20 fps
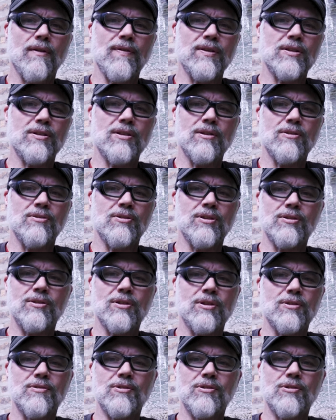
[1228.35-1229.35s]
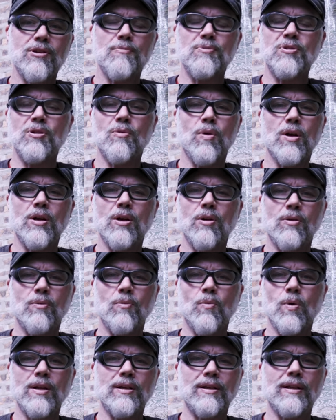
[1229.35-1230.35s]
if it's just a sculpture
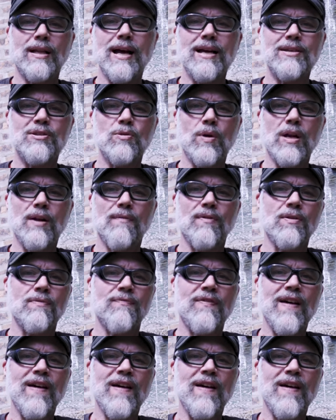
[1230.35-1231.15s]
101 class or whatever,